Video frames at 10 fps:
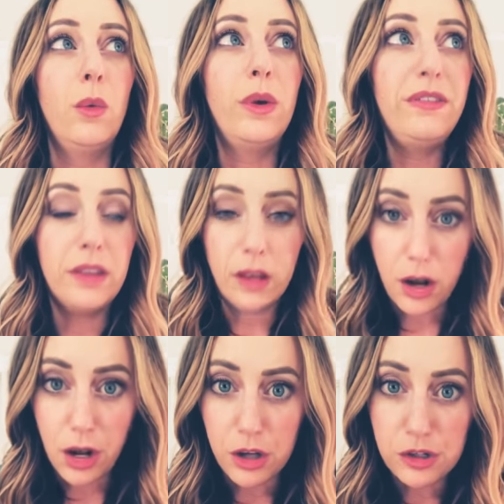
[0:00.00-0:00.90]
we feel like
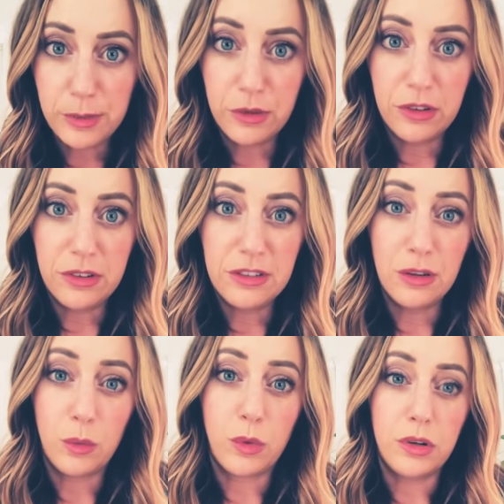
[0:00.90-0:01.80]
our contributions to
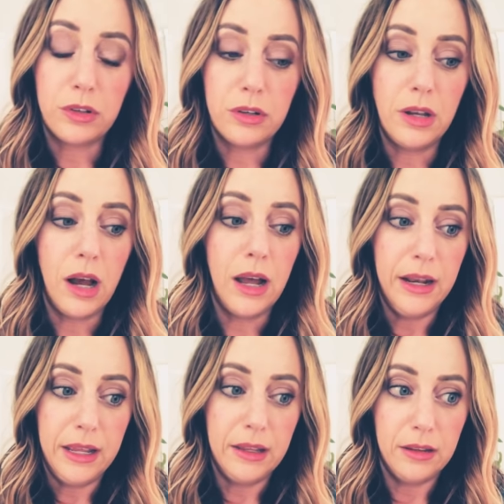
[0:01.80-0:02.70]
the world are
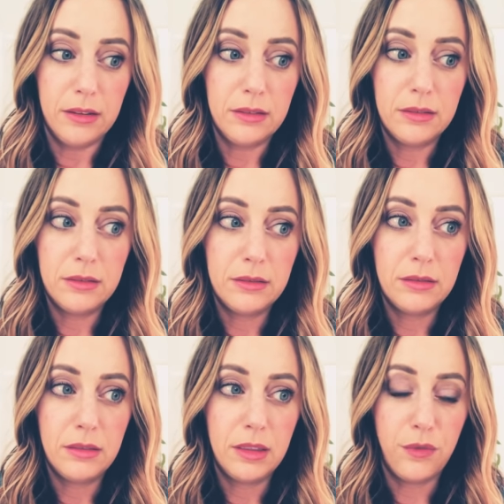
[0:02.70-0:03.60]
not in
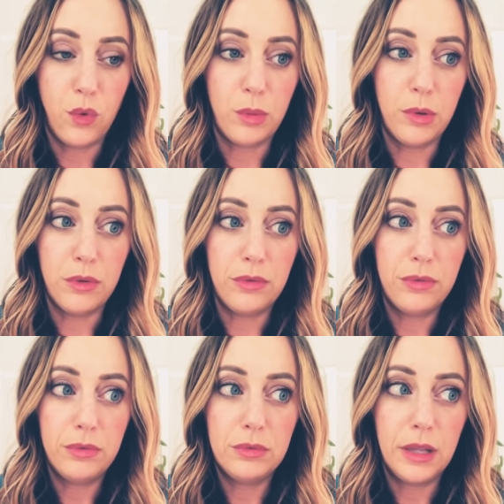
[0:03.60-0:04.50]
the form of
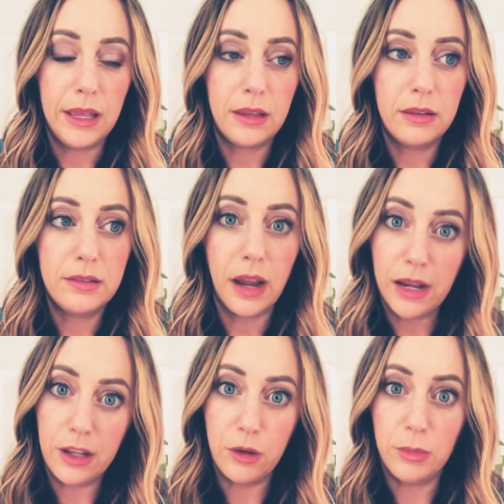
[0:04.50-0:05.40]
like
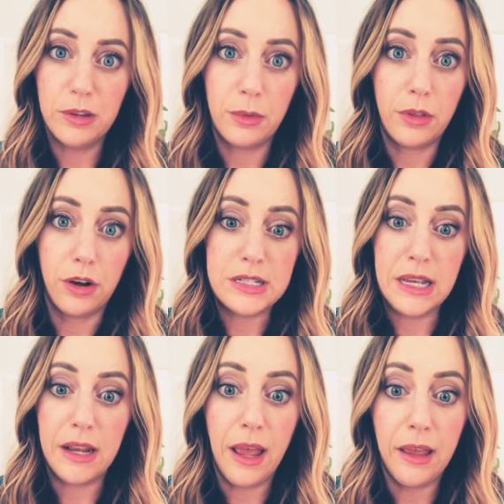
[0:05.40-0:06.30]
tiny humans with our
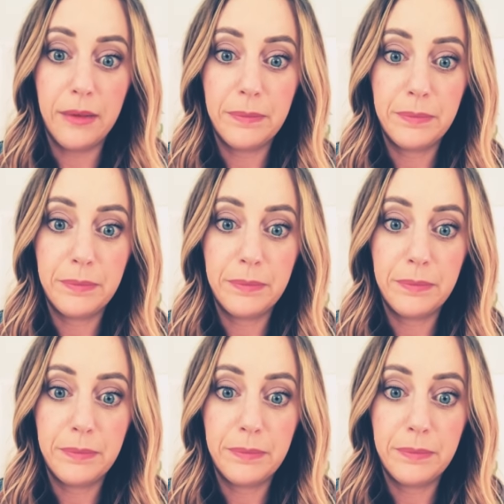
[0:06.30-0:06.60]
DNA.